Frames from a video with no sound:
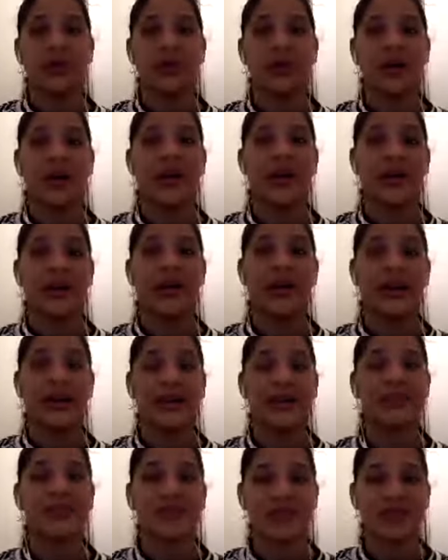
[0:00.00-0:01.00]
And
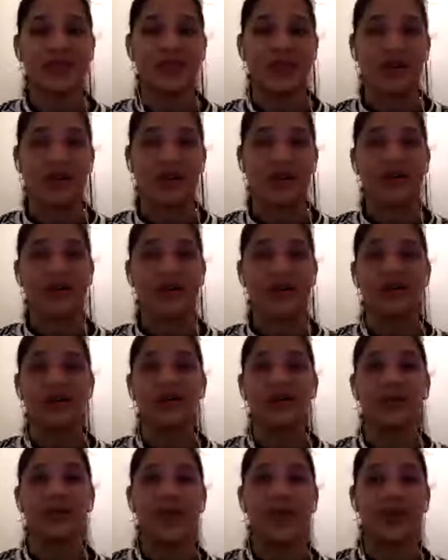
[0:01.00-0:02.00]
as a result,
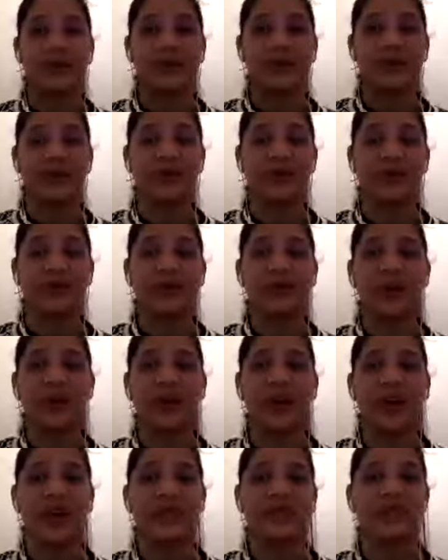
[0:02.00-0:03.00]
you never
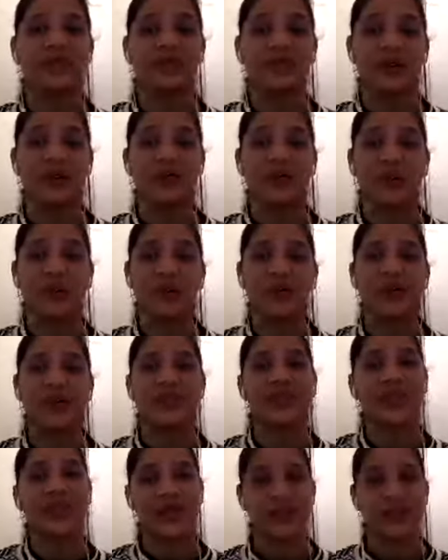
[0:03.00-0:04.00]
have to live with a
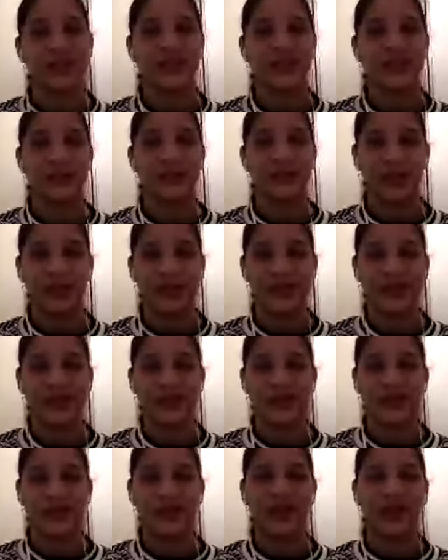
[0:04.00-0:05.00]
scarcity
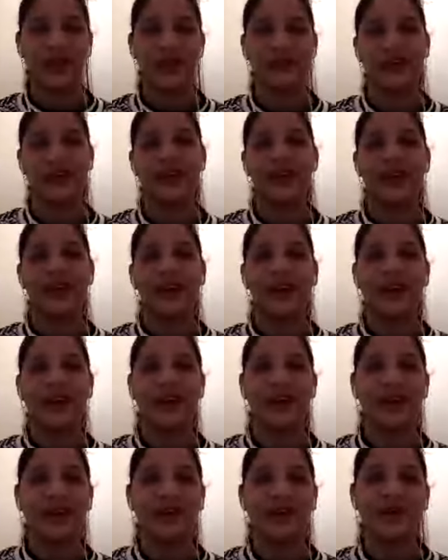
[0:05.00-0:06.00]
mindset that I
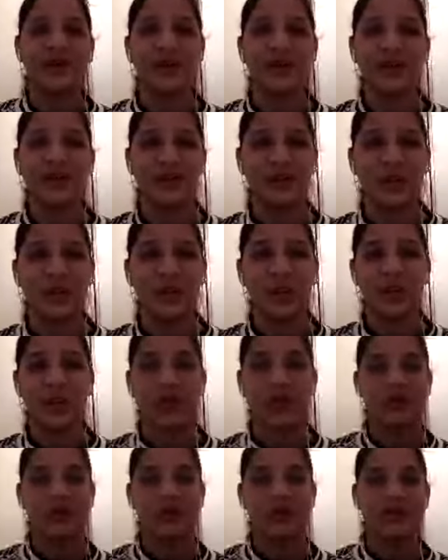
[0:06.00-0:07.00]
can't write a book
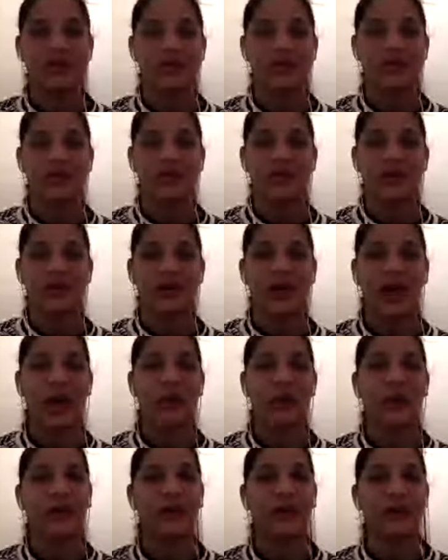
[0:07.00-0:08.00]
because how
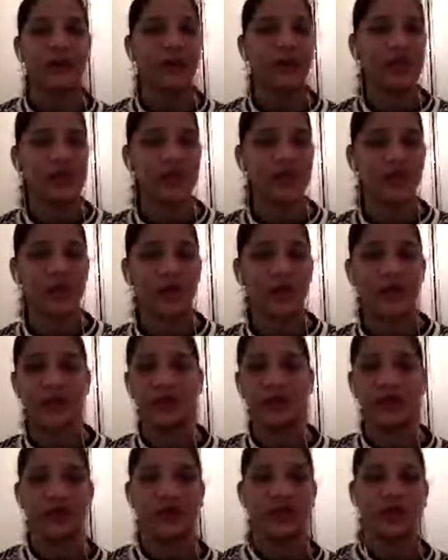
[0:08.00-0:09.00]
many pages do I have
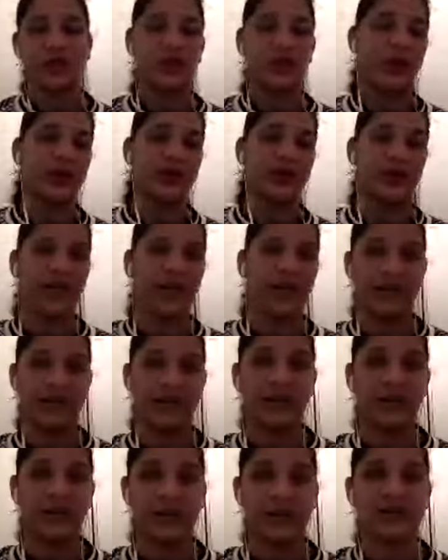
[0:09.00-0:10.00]
to write? Do I even have
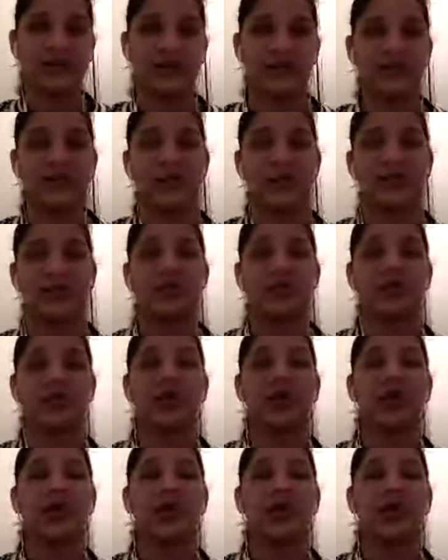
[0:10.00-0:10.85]
that much information?